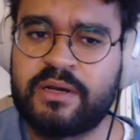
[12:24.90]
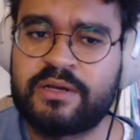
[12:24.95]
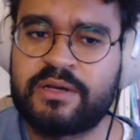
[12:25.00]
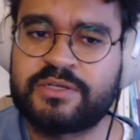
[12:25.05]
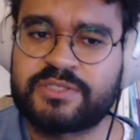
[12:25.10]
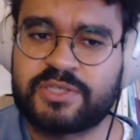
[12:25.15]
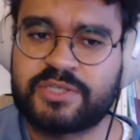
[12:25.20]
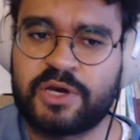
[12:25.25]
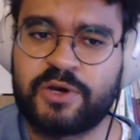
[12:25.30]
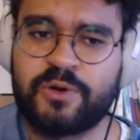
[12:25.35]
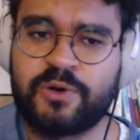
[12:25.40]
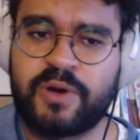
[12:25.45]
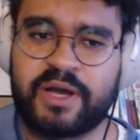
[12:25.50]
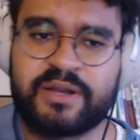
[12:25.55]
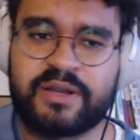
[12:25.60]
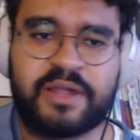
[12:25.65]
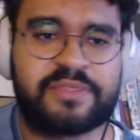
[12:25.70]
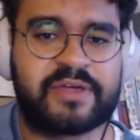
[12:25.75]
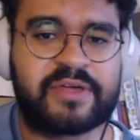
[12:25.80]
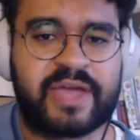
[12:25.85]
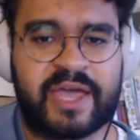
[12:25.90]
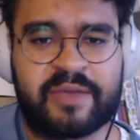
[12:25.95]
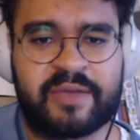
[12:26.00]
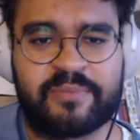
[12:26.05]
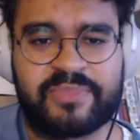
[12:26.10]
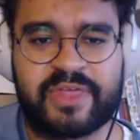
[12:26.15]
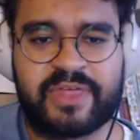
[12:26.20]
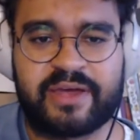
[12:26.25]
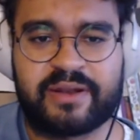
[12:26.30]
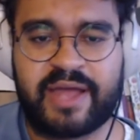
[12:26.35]
So, another game
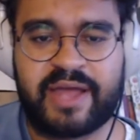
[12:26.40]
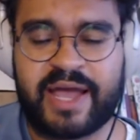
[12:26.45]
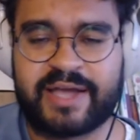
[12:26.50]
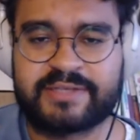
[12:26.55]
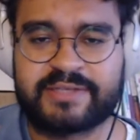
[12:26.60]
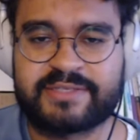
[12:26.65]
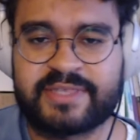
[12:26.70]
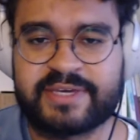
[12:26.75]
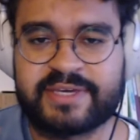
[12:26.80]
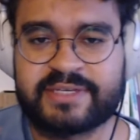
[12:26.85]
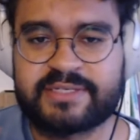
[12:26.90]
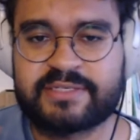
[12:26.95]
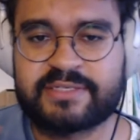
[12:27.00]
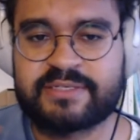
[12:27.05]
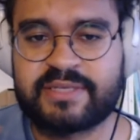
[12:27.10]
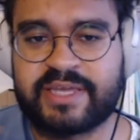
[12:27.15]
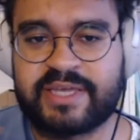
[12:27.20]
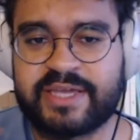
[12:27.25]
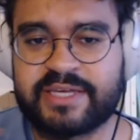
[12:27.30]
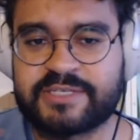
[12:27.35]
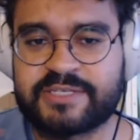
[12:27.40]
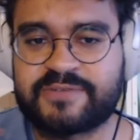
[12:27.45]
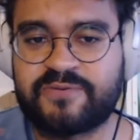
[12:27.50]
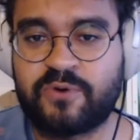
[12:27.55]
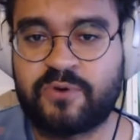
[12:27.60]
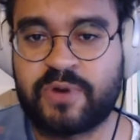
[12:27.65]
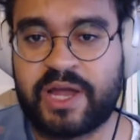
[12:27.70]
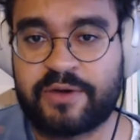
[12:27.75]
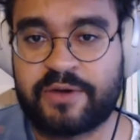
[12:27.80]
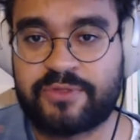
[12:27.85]
that has this is
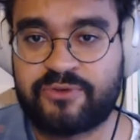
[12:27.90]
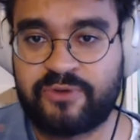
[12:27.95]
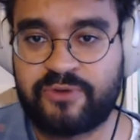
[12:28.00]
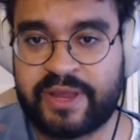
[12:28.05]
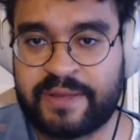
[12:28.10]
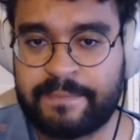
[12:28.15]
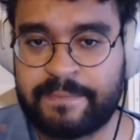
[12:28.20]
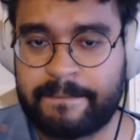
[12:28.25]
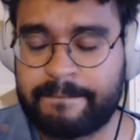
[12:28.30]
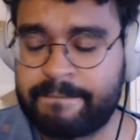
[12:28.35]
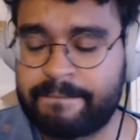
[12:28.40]
Fallout 3.